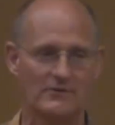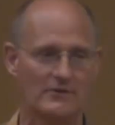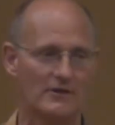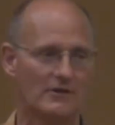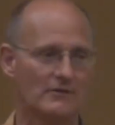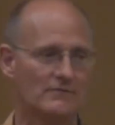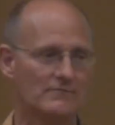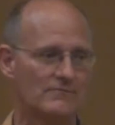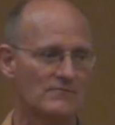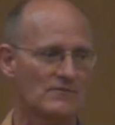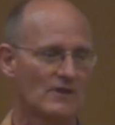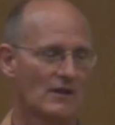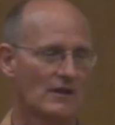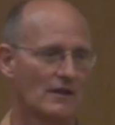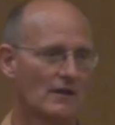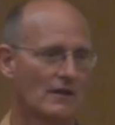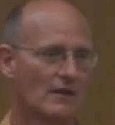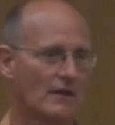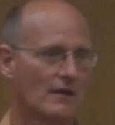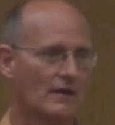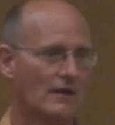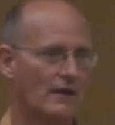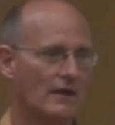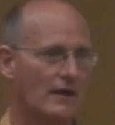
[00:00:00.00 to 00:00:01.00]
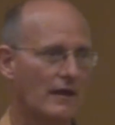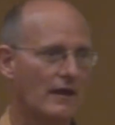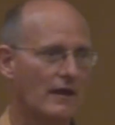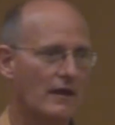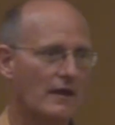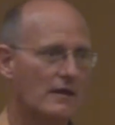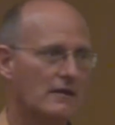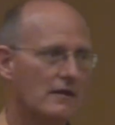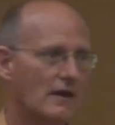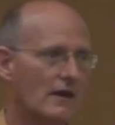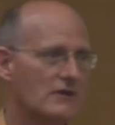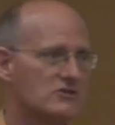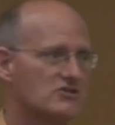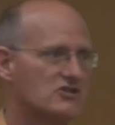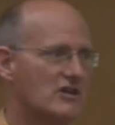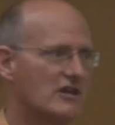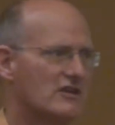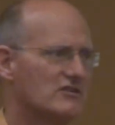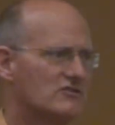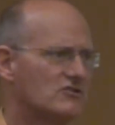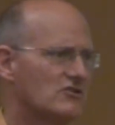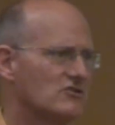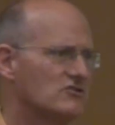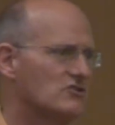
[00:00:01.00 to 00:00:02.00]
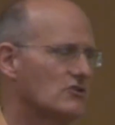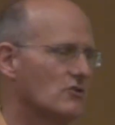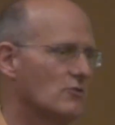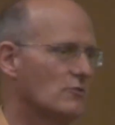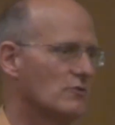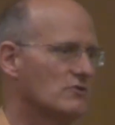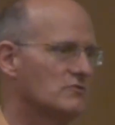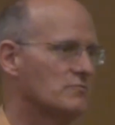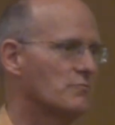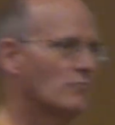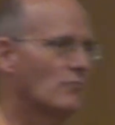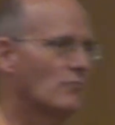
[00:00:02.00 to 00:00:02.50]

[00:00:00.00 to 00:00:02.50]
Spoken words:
don't. And Jesus, who was